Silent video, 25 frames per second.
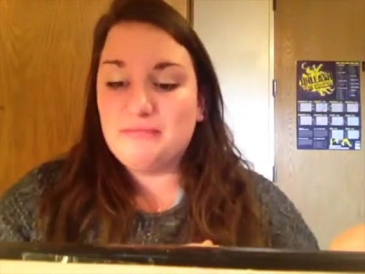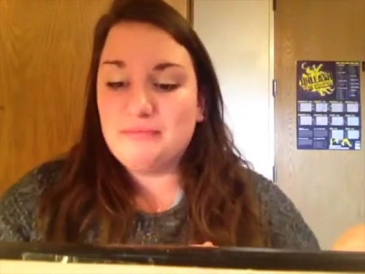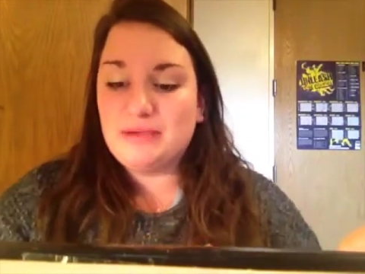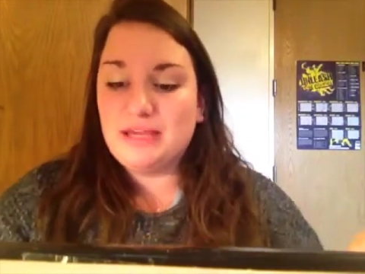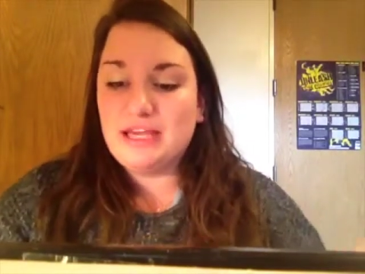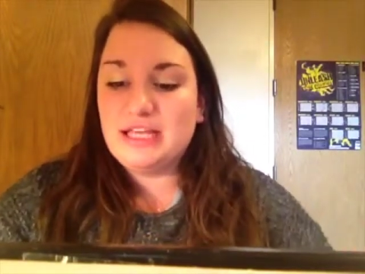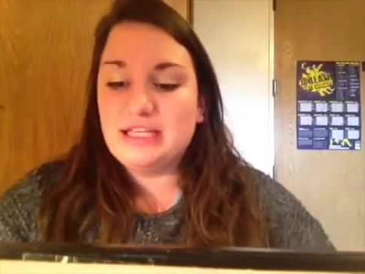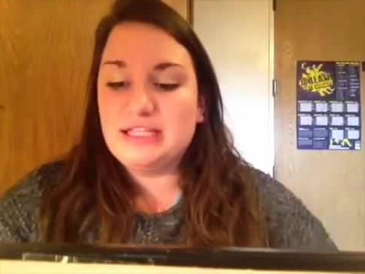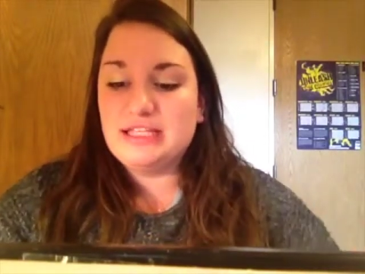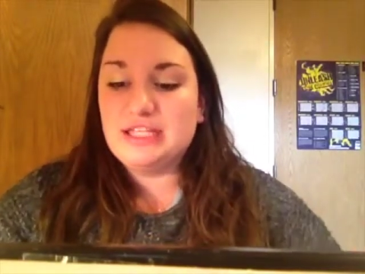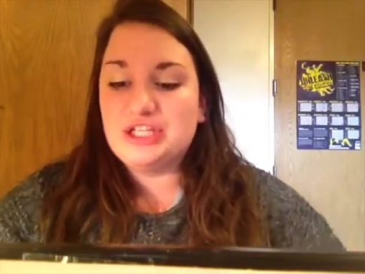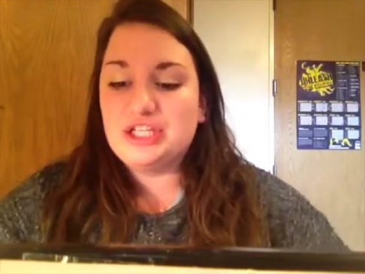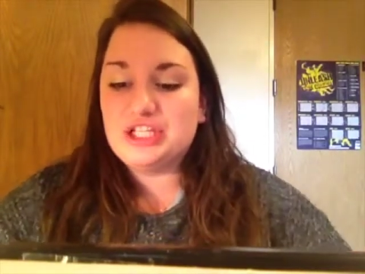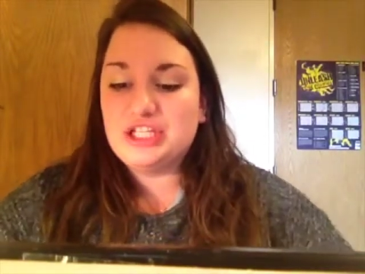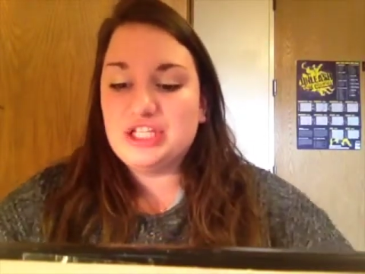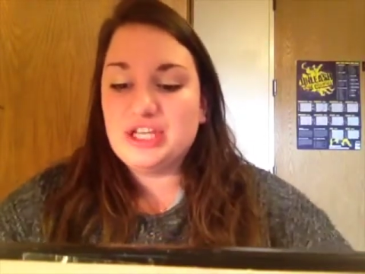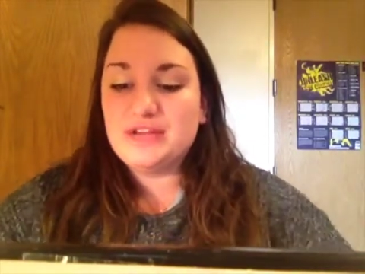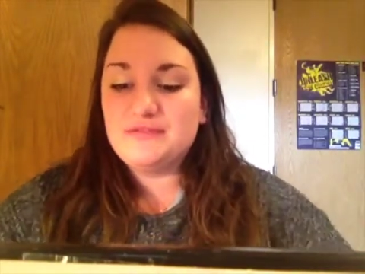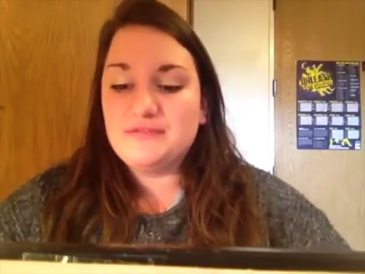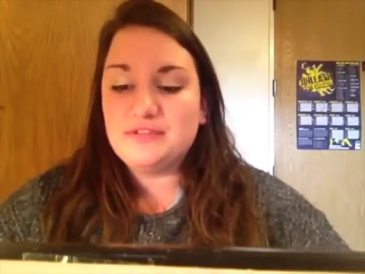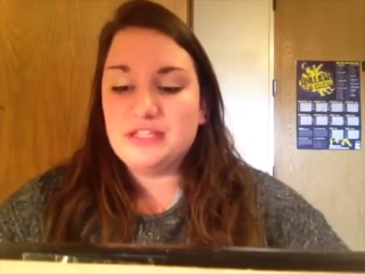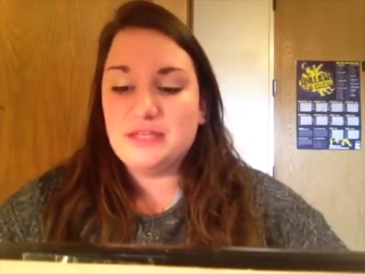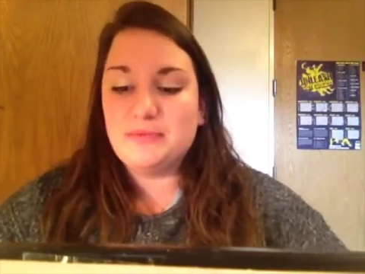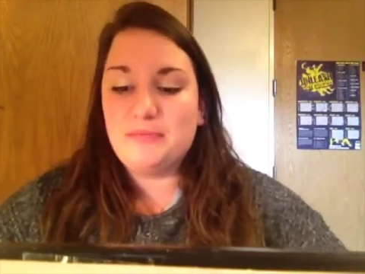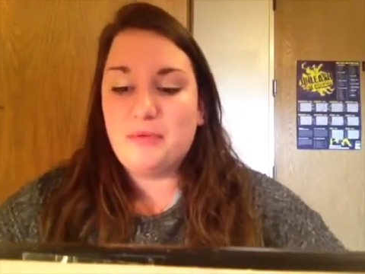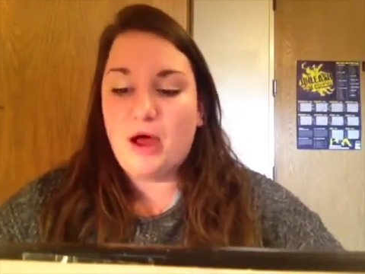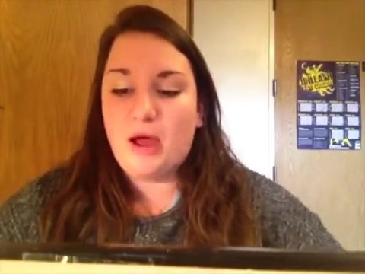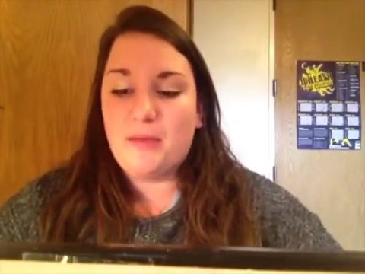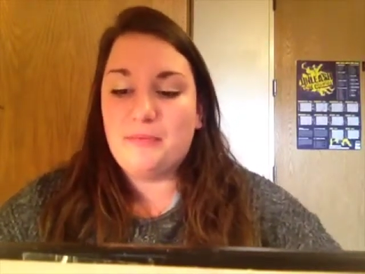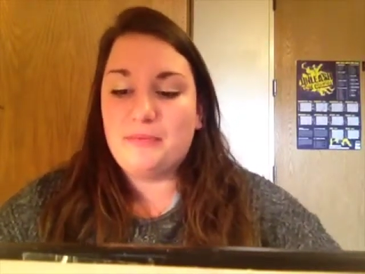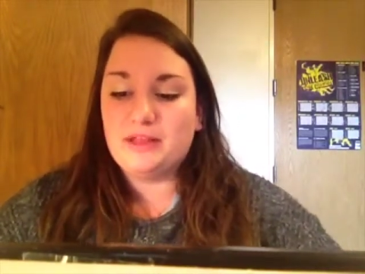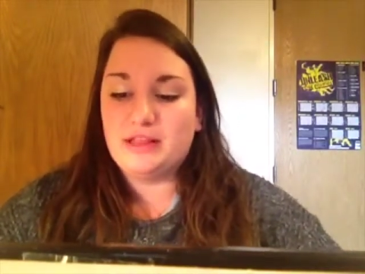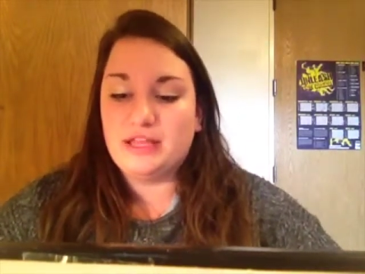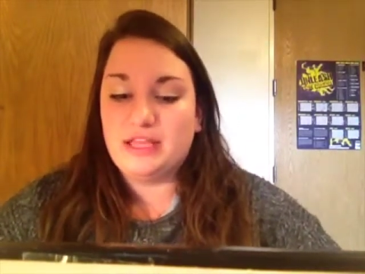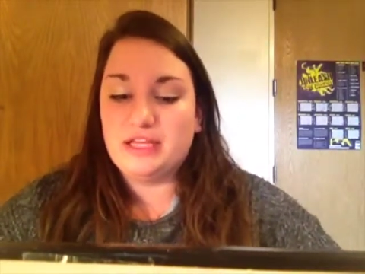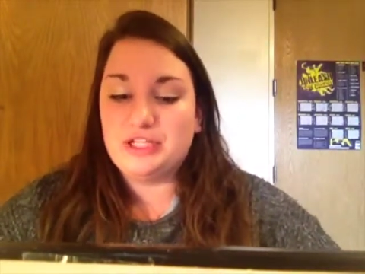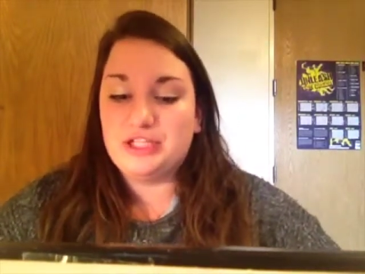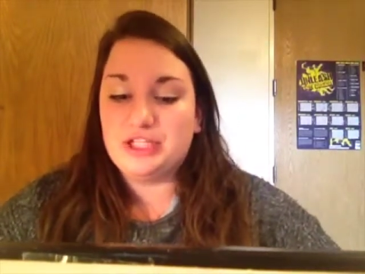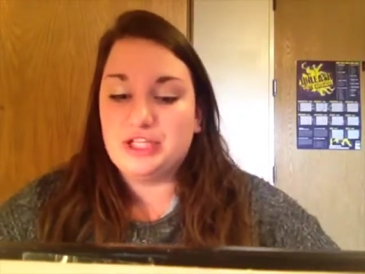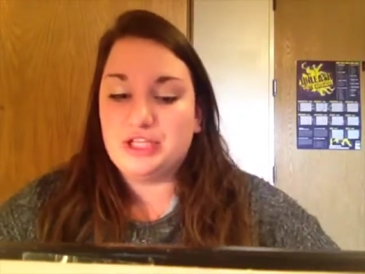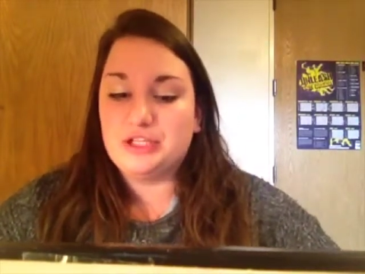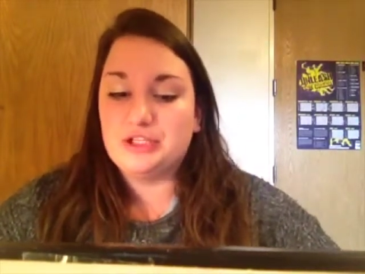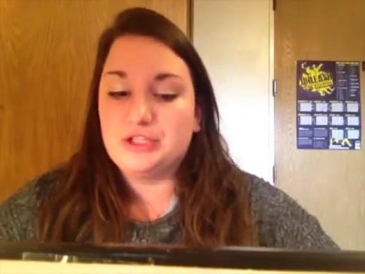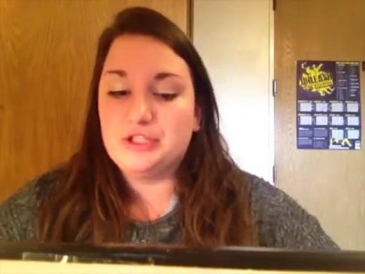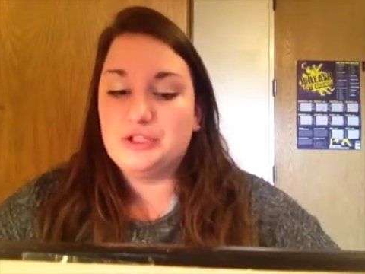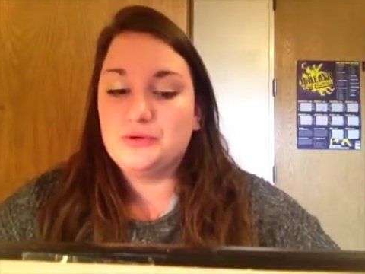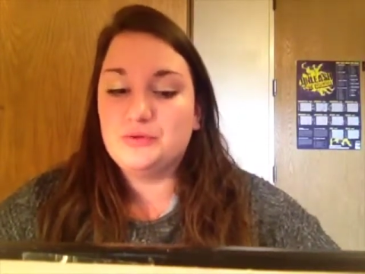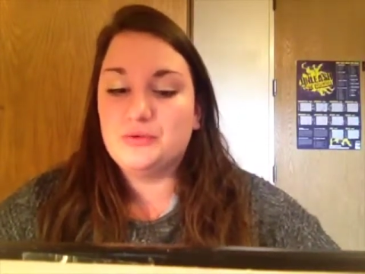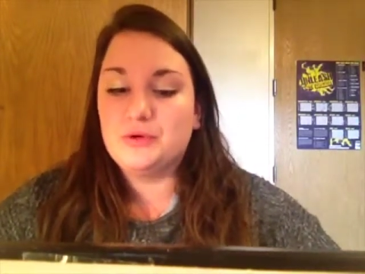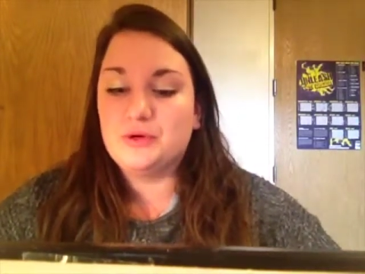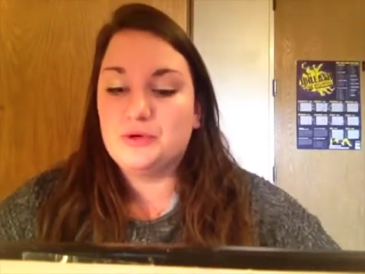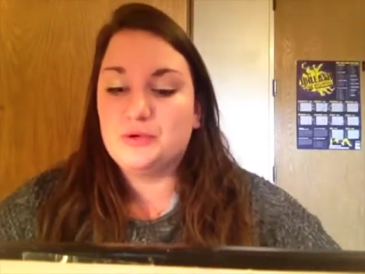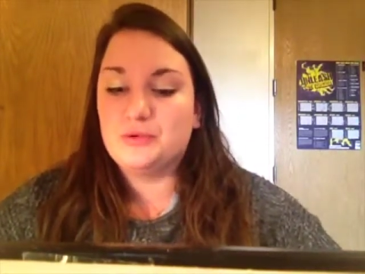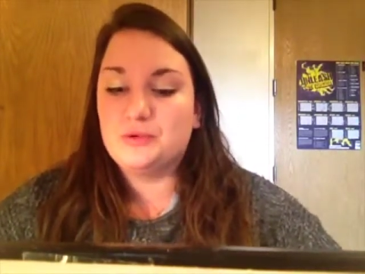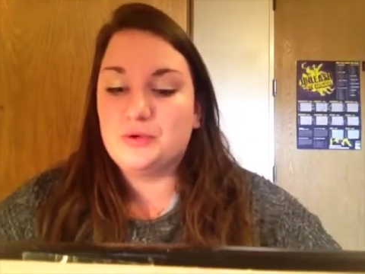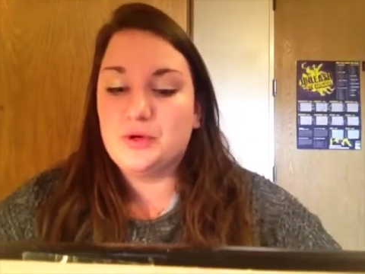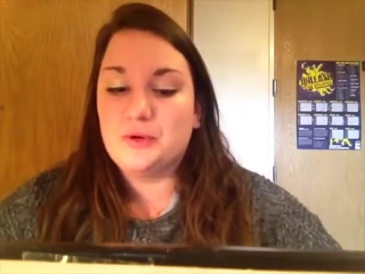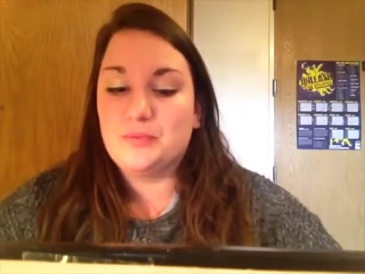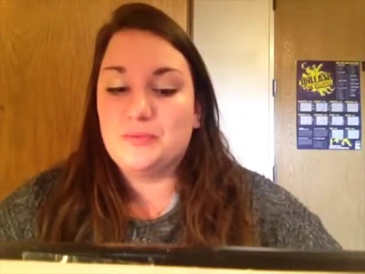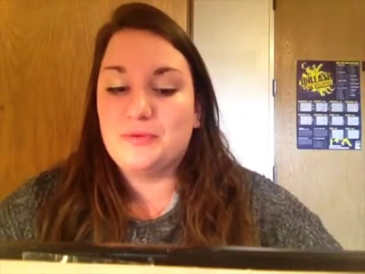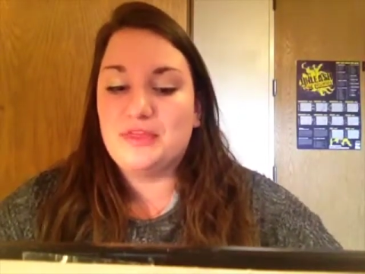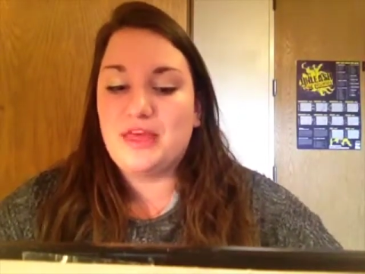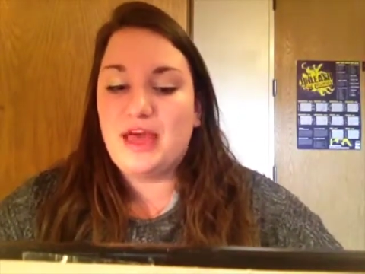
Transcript: because it shifts the population to a group